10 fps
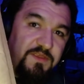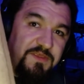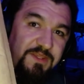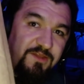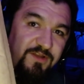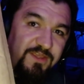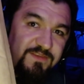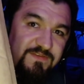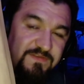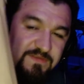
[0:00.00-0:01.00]
here it
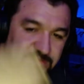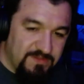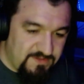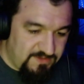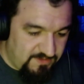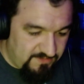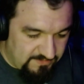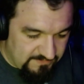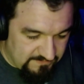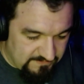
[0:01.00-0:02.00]
is. Here it
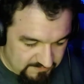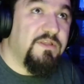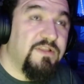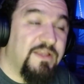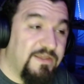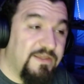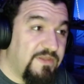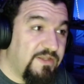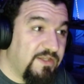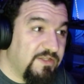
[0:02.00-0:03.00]
is. Like I
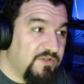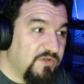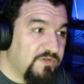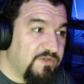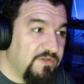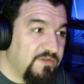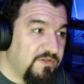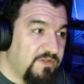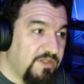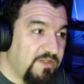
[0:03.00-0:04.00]
said, it looked
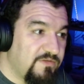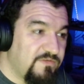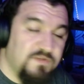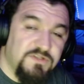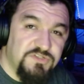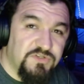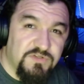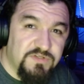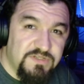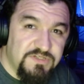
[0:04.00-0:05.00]
in such a
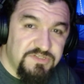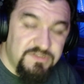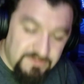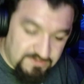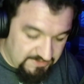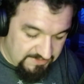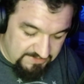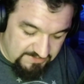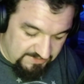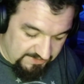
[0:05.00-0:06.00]
good condition
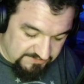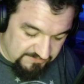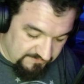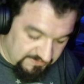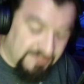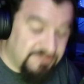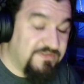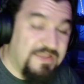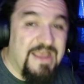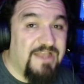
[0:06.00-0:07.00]
that I
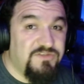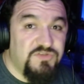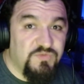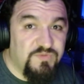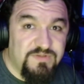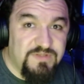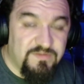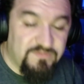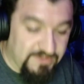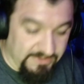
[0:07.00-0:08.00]
just had to. I
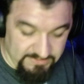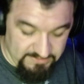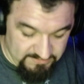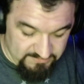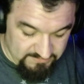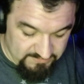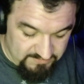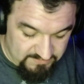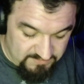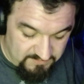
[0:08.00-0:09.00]
was like,
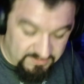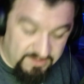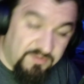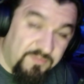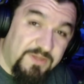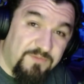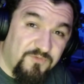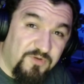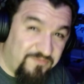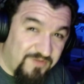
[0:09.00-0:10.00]
okay, I'm gonna pay
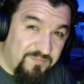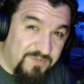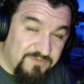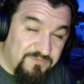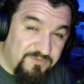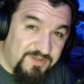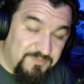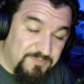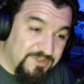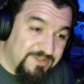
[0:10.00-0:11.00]
45 bucks for this,
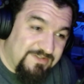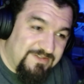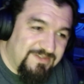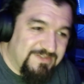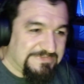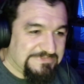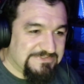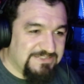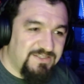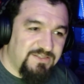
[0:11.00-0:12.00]
but
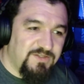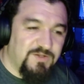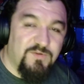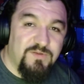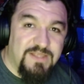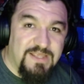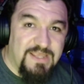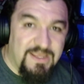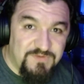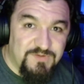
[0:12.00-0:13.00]
I
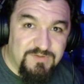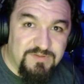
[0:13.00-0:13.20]
have to